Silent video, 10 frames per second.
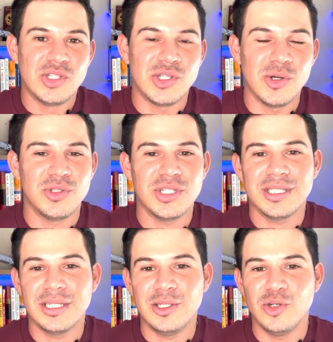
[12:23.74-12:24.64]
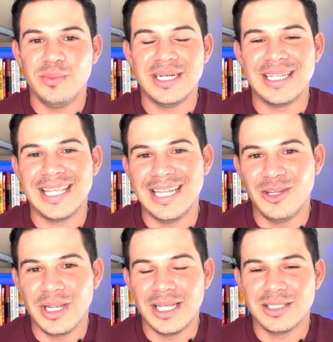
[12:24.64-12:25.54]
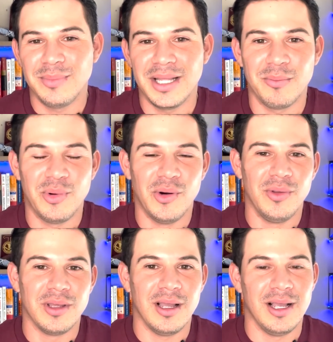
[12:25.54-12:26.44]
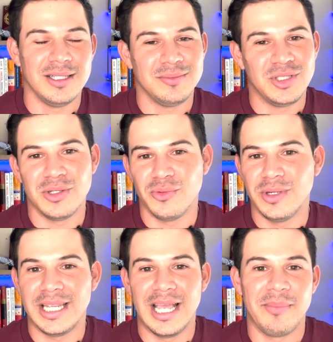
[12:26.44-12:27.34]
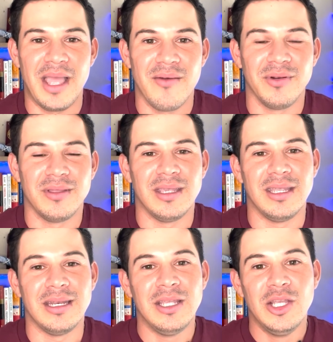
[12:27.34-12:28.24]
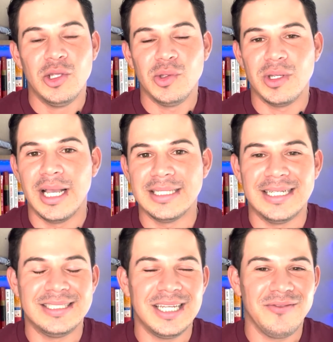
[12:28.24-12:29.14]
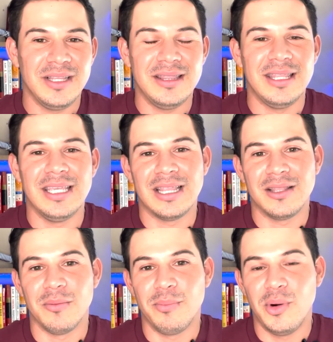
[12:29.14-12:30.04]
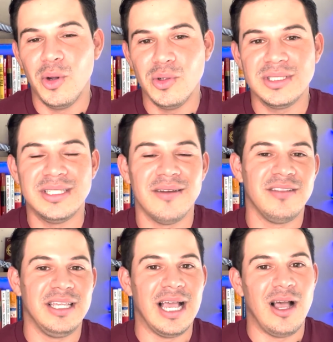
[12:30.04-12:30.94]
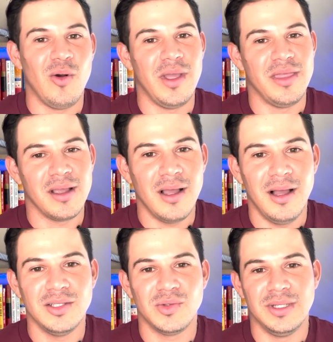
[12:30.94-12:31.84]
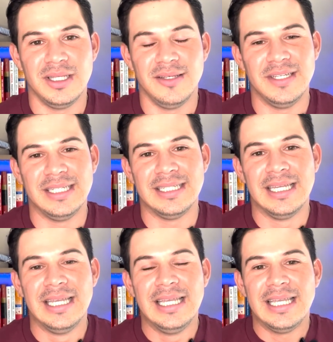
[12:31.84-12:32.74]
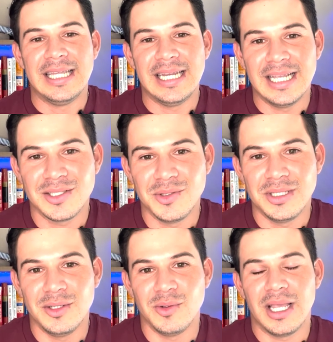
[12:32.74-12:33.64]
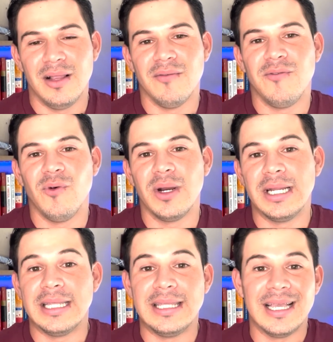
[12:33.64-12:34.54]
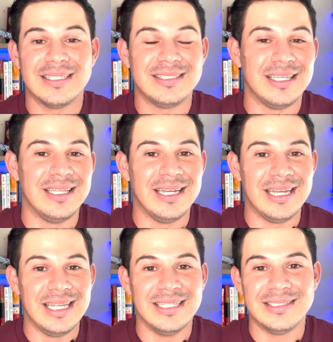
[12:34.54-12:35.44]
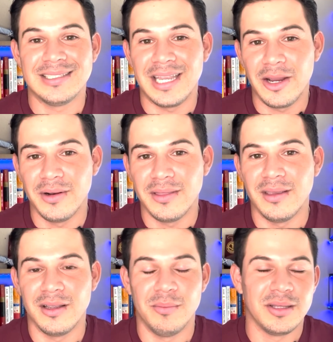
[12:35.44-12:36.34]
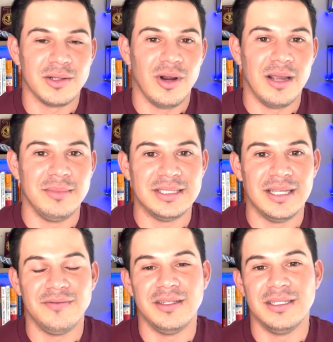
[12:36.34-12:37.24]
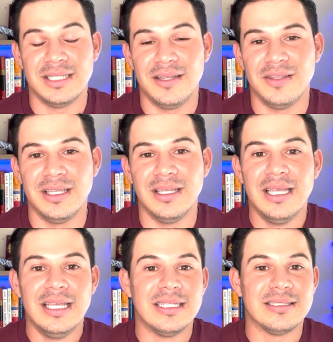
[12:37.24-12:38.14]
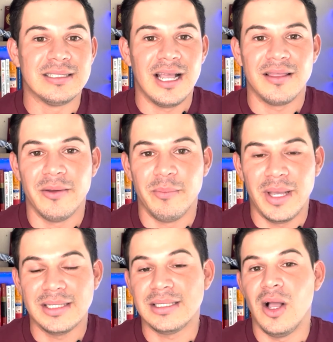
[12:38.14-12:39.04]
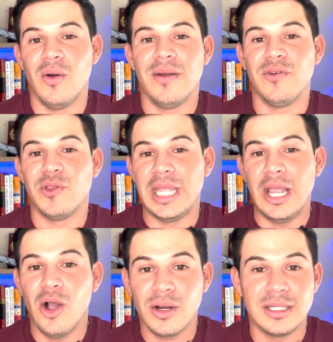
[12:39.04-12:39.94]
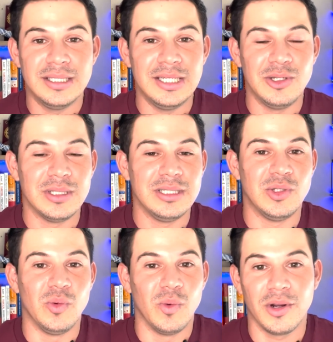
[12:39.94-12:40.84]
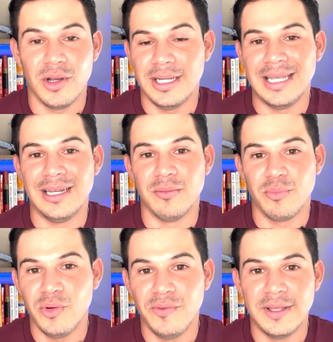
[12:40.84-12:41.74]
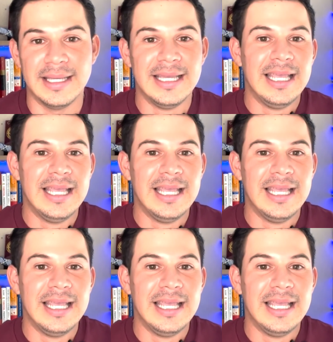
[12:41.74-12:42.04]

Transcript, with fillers: So just a little bit again, you guys, about the pro and the cons. I'm just going to recap everything. You guys, I definitely think that the pros definitely outweigh the cons when living in Escondido, California. Yes, it is scary to think about the crime and safety. It's not the best. However, they are continuing to work on it and improve it.